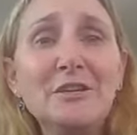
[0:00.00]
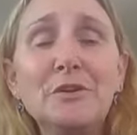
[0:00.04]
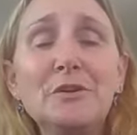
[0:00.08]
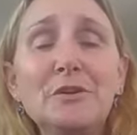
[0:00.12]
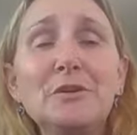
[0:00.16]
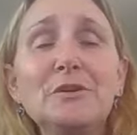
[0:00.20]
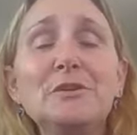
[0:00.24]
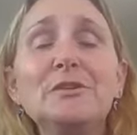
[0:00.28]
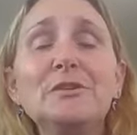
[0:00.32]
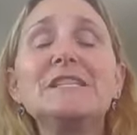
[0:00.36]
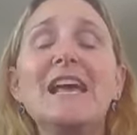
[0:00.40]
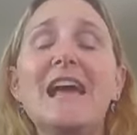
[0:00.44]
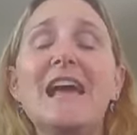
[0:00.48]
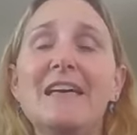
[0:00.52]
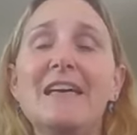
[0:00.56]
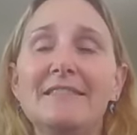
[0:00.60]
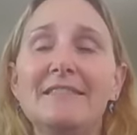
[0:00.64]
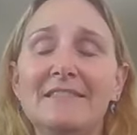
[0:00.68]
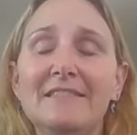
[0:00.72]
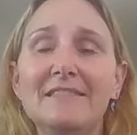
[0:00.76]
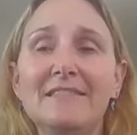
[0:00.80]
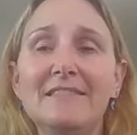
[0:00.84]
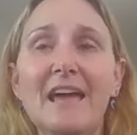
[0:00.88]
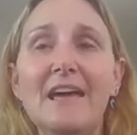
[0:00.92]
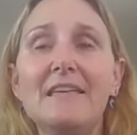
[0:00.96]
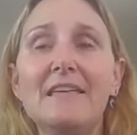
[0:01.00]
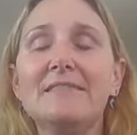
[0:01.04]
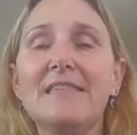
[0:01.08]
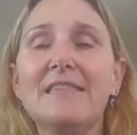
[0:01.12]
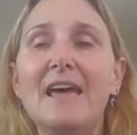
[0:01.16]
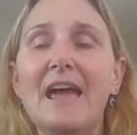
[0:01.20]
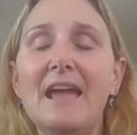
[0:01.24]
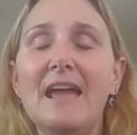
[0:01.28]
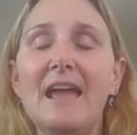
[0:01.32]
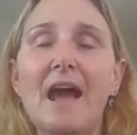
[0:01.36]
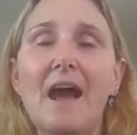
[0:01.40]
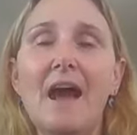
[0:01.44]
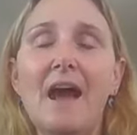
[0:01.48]
to use, and that
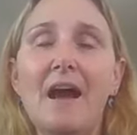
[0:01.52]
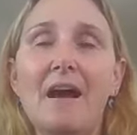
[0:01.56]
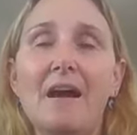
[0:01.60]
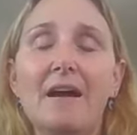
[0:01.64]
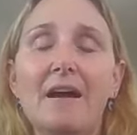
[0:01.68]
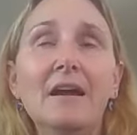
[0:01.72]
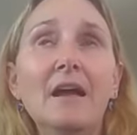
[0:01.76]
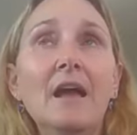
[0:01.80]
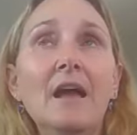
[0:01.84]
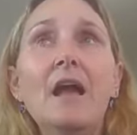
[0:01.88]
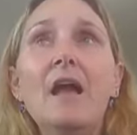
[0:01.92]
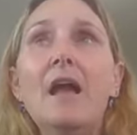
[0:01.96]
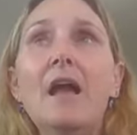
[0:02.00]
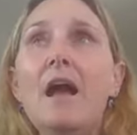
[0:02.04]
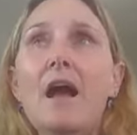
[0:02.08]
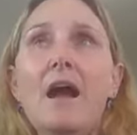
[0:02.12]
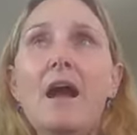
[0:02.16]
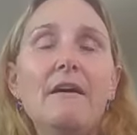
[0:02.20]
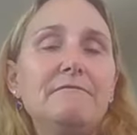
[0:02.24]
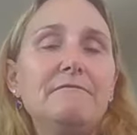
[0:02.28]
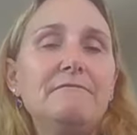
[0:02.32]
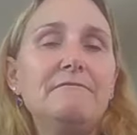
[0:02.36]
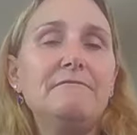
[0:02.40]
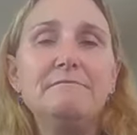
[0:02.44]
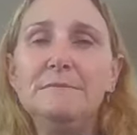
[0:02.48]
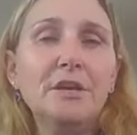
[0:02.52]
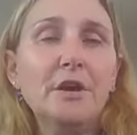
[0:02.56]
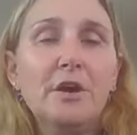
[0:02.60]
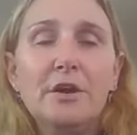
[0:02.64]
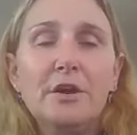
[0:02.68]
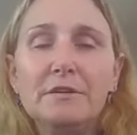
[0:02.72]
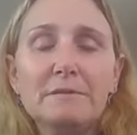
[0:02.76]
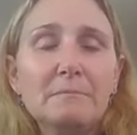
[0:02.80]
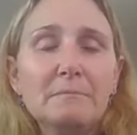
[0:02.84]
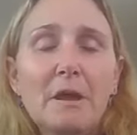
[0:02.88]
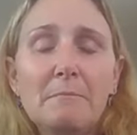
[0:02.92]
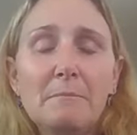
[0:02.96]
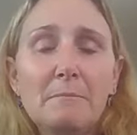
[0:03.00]
they are,
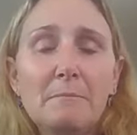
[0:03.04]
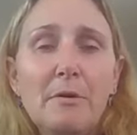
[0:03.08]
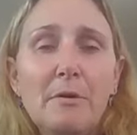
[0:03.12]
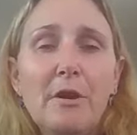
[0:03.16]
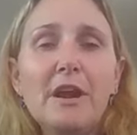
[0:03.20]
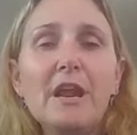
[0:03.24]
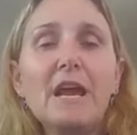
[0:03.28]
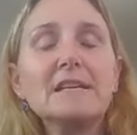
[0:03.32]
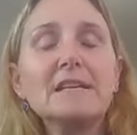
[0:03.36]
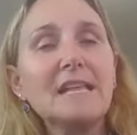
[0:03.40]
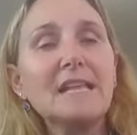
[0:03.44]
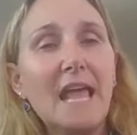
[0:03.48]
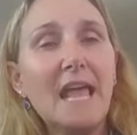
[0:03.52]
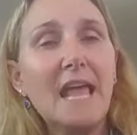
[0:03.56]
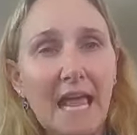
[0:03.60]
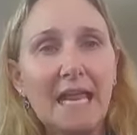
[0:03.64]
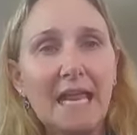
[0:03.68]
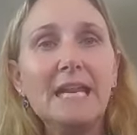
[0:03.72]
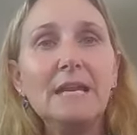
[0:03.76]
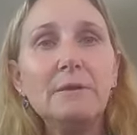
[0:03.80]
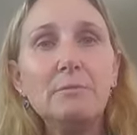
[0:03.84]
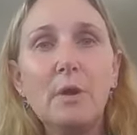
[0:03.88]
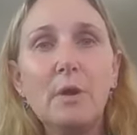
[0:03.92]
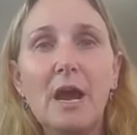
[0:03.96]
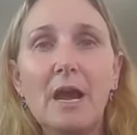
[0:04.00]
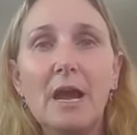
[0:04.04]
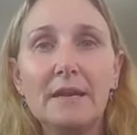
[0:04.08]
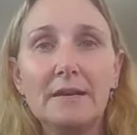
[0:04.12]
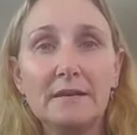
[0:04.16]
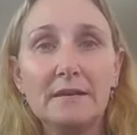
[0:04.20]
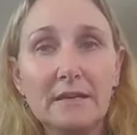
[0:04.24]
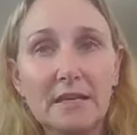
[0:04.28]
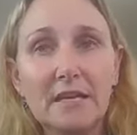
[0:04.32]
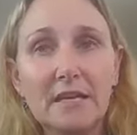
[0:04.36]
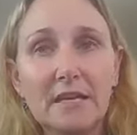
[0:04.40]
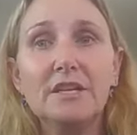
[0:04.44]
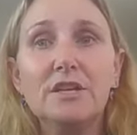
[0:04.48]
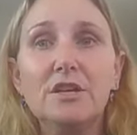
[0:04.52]
products that
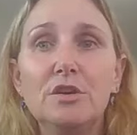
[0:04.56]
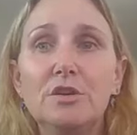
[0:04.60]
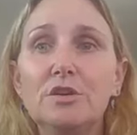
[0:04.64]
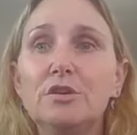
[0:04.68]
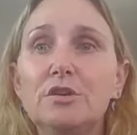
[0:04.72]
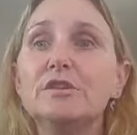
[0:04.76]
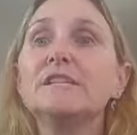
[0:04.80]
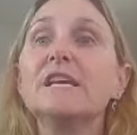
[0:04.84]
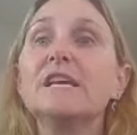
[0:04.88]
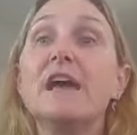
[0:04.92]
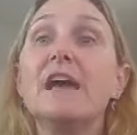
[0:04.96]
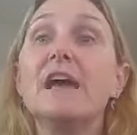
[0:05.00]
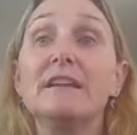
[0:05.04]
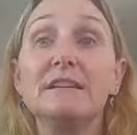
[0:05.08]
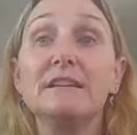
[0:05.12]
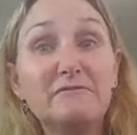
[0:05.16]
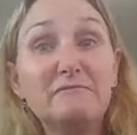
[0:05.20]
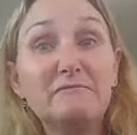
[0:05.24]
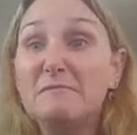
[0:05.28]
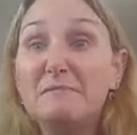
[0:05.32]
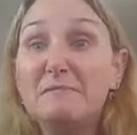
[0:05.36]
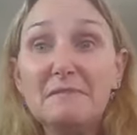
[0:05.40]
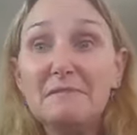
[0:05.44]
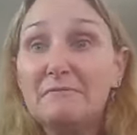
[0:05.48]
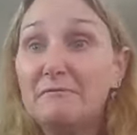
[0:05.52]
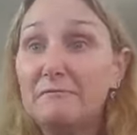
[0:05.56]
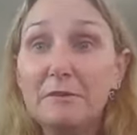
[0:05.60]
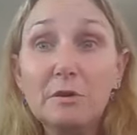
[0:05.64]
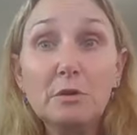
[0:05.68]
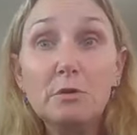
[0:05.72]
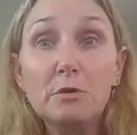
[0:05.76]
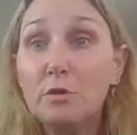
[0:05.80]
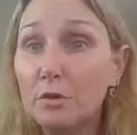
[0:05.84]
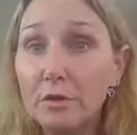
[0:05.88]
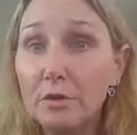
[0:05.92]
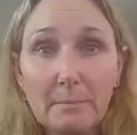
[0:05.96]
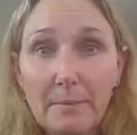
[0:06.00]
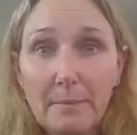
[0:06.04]
anyone can use and
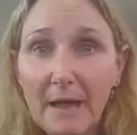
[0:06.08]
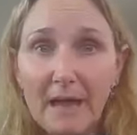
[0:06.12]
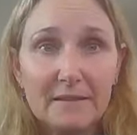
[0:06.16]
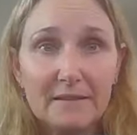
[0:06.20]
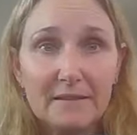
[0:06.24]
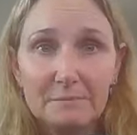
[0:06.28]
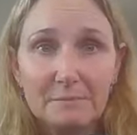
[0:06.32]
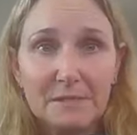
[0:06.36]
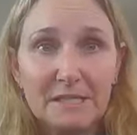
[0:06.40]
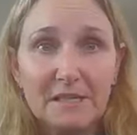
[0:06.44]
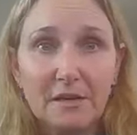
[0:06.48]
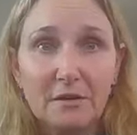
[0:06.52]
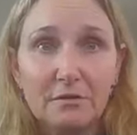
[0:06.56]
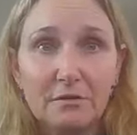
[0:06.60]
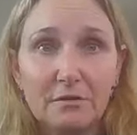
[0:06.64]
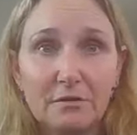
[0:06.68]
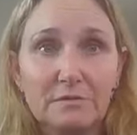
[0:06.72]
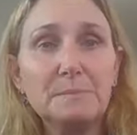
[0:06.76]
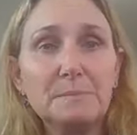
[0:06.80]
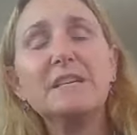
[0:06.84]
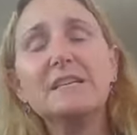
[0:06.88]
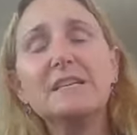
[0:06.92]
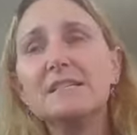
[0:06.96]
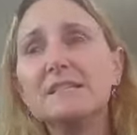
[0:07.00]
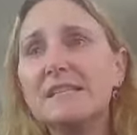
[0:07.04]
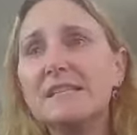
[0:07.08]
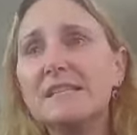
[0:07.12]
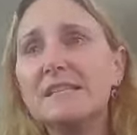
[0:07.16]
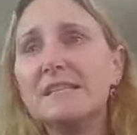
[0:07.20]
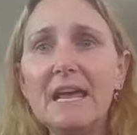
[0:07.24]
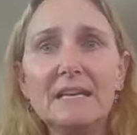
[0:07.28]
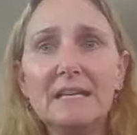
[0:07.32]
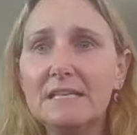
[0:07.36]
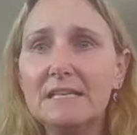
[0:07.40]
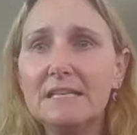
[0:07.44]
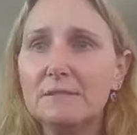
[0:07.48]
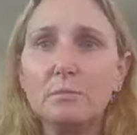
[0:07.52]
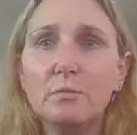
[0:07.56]
feel good about themselves, because
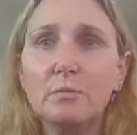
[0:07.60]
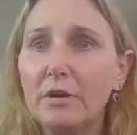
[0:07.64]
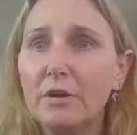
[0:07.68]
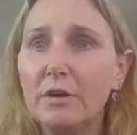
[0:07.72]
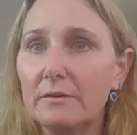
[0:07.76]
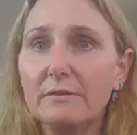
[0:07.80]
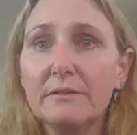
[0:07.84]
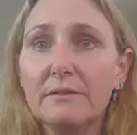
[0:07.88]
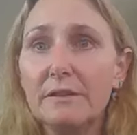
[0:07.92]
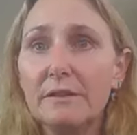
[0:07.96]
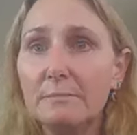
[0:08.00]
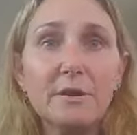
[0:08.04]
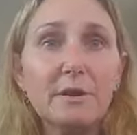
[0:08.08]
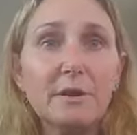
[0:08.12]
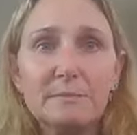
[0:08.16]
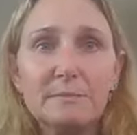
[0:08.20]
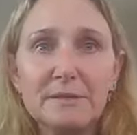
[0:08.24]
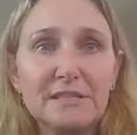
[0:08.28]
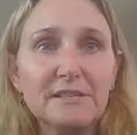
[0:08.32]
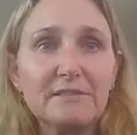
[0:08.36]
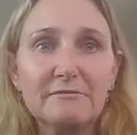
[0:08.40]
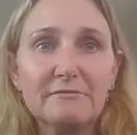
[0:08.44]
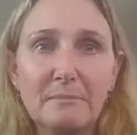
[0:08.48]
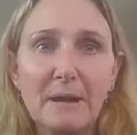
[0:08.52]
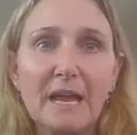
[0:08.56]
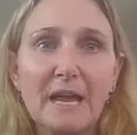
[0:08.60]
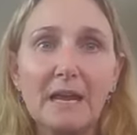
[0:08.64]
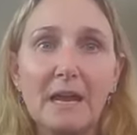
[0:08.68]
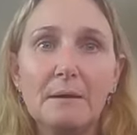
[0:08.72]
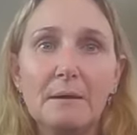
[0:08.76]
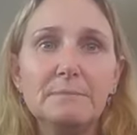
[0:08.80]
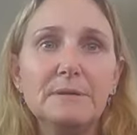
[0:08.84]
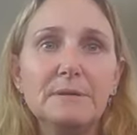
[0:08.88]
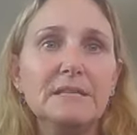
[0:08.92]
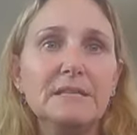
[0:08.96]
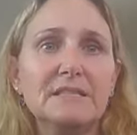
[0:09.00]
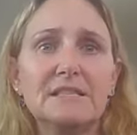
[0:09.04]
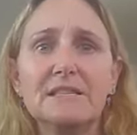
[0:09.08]
that is what the purpose of
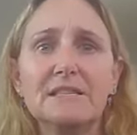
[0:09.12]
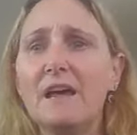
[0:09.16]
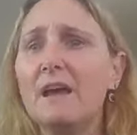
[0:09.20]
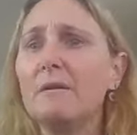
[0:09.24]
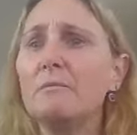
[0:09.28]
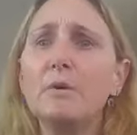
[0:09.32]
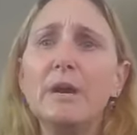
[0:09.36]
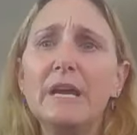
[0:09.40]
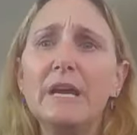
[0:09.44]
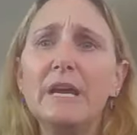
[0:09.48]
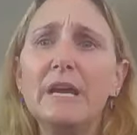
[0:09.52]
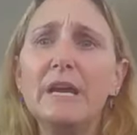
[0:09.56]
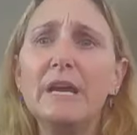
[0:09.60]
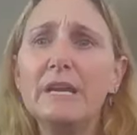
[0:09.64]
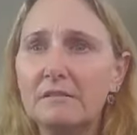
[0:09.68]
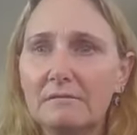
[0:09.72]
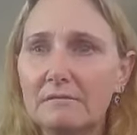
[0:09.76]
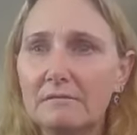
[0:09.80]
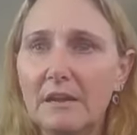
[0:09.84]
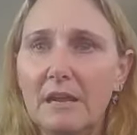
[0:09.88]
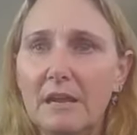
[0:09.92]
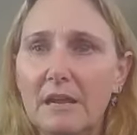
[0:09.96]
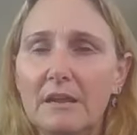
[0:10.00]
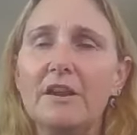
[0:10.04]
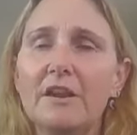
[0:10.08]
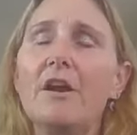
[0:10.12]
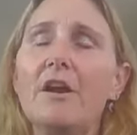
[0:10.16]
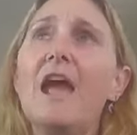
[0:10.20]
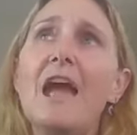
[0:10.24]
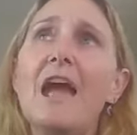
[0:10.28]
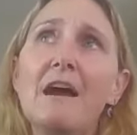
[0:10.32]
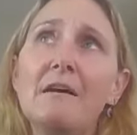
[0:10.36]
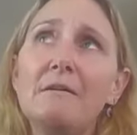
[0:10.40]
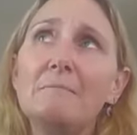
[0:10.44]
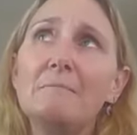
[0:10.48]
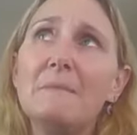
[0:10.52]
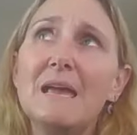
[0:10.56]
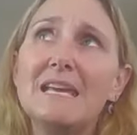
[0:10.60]
makeup is. Like, we're not,
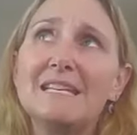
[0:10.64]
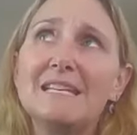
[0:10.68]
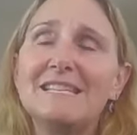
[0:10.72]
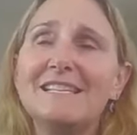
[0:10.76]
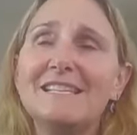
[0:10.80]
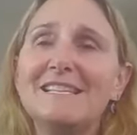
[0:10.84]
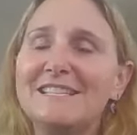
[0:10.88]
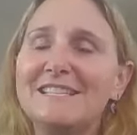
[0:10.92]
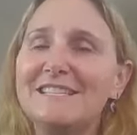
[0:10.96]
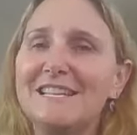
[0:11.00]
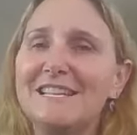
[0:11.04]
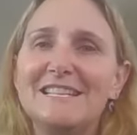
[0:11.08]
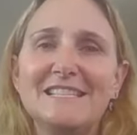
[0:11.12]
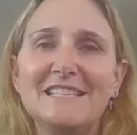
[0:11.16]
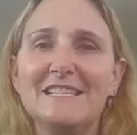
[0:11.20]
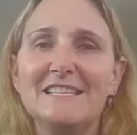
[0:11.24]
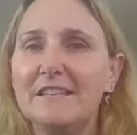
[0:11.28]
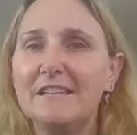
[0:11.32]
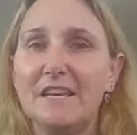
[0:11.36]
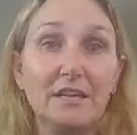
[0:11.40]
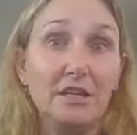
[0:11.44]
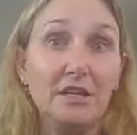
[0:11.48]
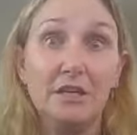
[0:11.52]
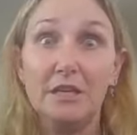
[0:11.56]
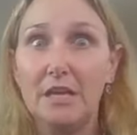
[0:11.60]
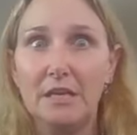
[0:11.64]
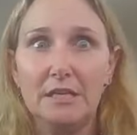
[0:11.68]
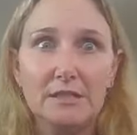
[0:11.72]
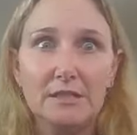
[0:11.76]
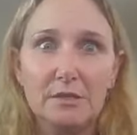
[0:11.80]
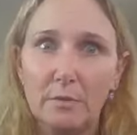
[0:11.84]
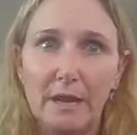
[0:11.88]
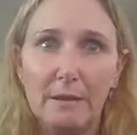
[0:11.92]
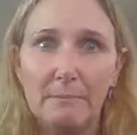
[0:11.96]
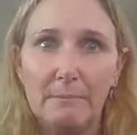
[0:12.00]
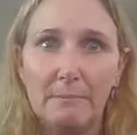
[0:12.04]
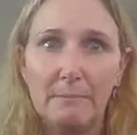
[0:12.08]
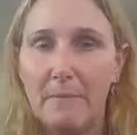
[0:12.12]
our message isn't that you
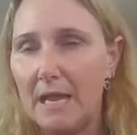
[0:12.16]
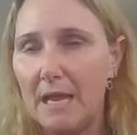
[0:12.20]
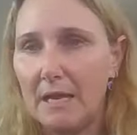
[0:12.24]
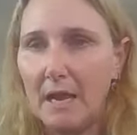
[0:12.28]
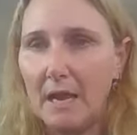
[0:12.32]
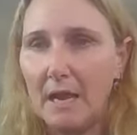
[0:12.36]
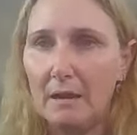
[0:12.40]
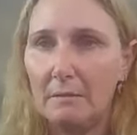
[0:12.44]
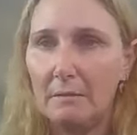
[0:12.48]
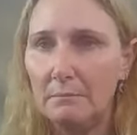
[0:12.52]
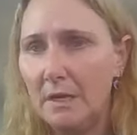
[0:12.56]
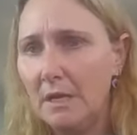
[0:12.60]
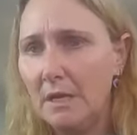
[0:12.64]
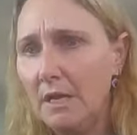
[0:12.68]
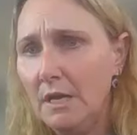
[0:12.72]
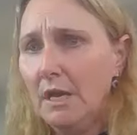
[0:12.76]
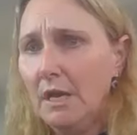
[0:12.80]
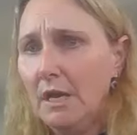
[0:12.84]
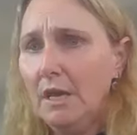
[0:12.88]
need to wear makeup,